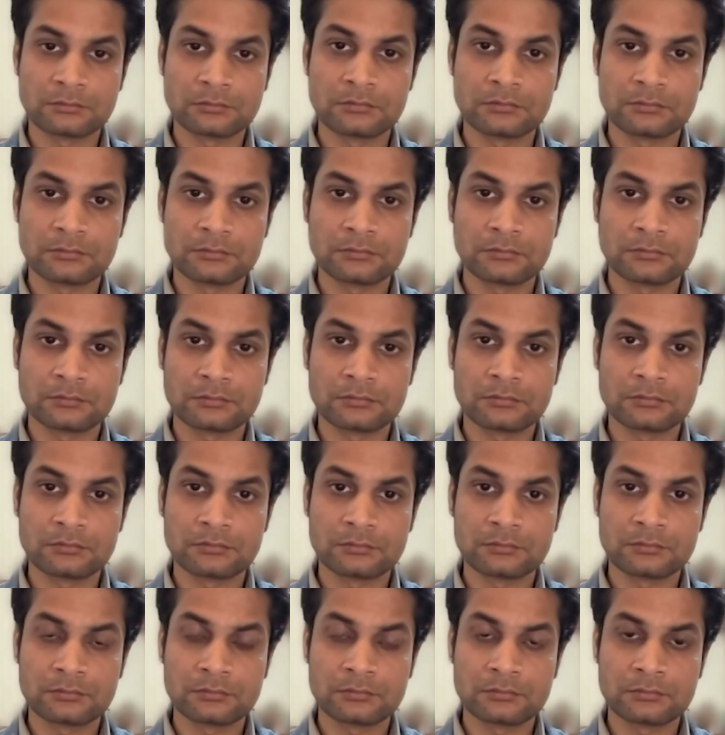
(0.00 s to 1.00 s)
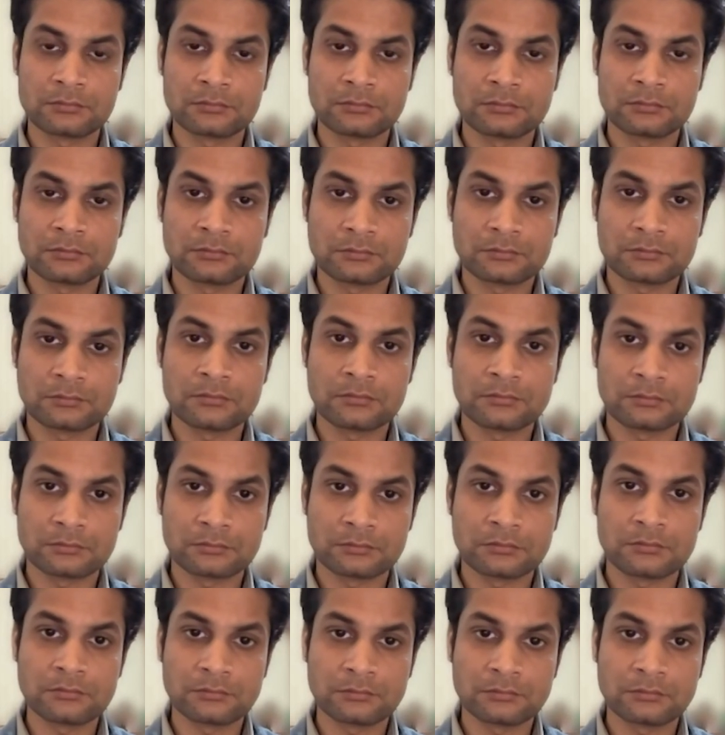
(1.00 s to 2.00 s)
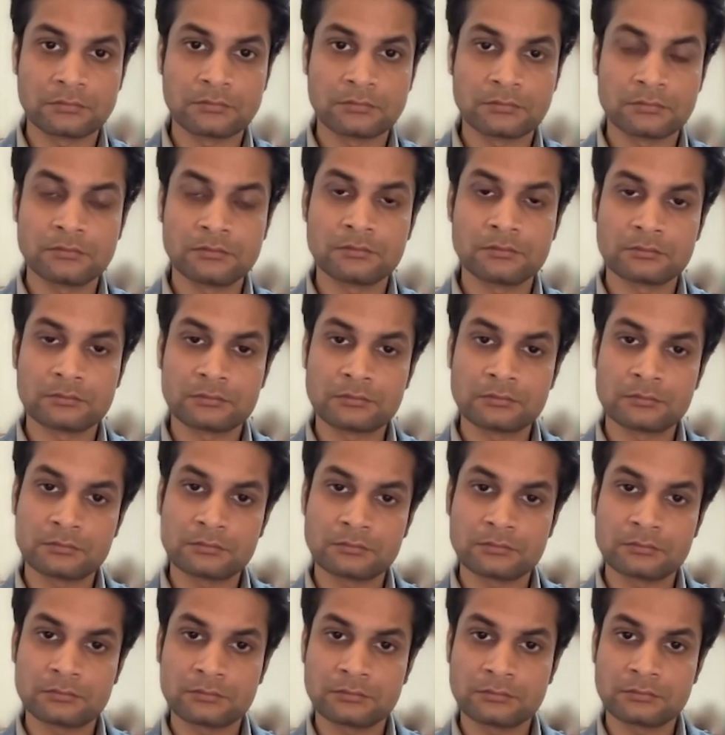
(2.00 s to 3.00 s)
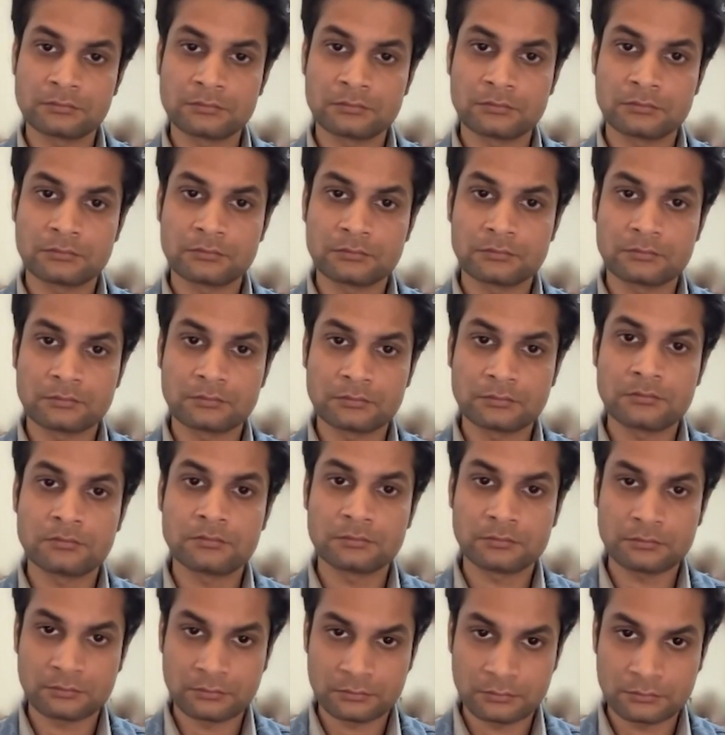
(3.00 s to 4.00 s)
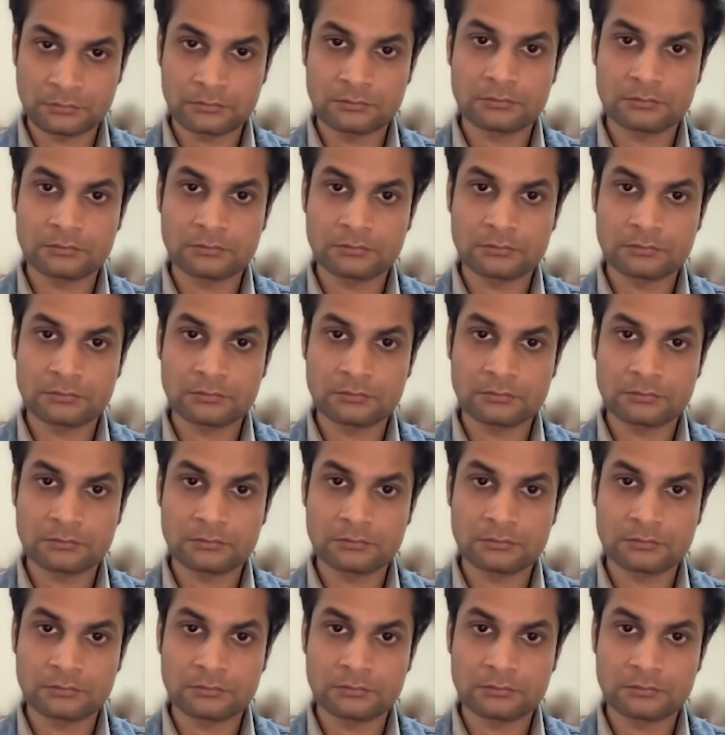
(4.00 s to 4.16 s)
The person shown says nothing.